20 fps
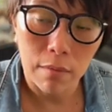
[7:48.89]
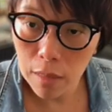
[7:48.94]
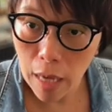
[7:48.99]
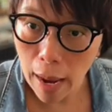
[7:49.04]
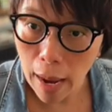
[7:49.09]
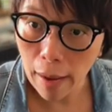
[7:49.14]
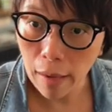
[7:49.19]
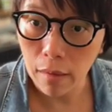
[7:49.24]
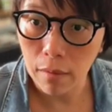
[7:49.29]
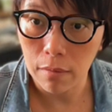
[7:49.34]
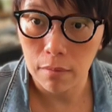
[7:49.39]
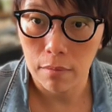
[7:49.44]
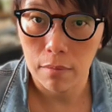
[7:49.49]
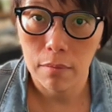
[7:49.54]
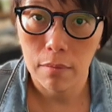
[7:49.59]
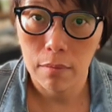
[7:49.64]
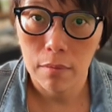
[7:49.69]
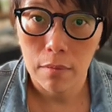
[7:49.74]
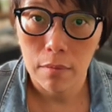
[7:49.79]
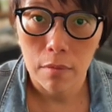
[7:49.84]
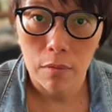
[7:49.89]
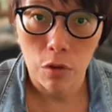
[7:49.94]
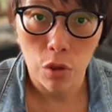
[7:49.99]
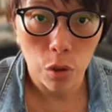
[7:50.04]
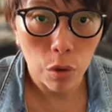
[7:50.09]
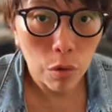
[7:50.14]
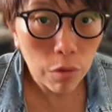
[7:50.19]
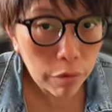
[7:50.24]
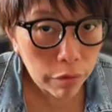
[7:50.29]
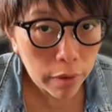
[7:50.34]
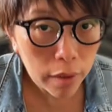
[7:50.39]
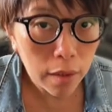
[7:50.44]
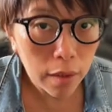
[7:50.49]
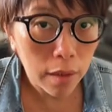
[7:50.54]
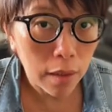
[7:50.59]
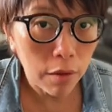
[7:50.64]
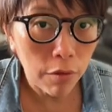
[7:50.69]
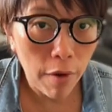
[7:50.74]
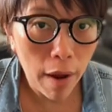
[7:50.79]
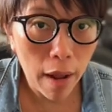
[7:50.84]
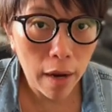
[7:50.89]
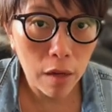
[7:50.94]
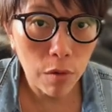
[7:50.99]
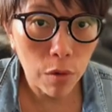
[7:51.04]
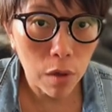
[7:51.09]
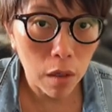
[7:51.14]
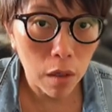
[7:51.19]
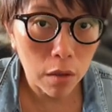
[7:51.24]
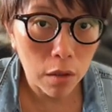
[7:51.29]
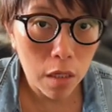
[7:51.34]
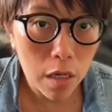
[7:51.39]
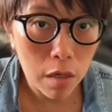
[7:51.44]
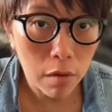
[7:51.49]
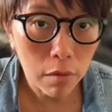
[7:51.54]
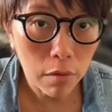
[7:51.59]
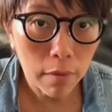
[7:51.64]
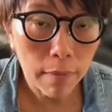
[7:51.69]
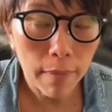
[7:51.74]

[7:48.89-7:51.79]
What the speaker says: Tech? Do you think that the rally will continue?